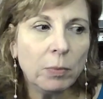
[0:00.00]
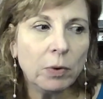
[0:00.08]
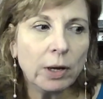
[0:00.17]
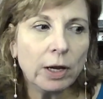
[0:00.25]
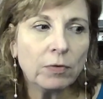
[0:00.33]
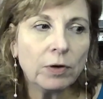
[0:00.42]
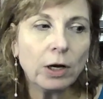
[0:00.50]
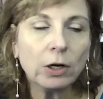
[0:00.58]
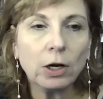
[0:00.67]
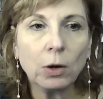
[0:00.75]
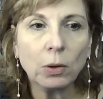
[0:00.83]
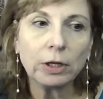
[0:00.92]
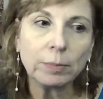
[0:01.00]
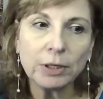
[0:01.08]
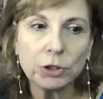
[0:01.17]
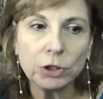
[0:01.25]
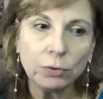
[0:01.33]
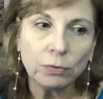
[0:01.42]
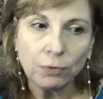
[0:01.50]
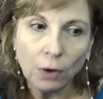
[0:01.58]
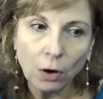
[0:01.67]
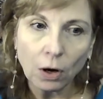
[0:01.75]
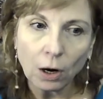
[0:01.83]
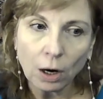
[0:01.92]
Maybe we're even going to go a little bit too
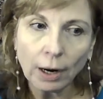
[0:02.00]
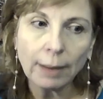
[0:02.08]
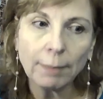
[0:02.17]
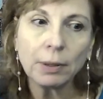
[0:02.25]
far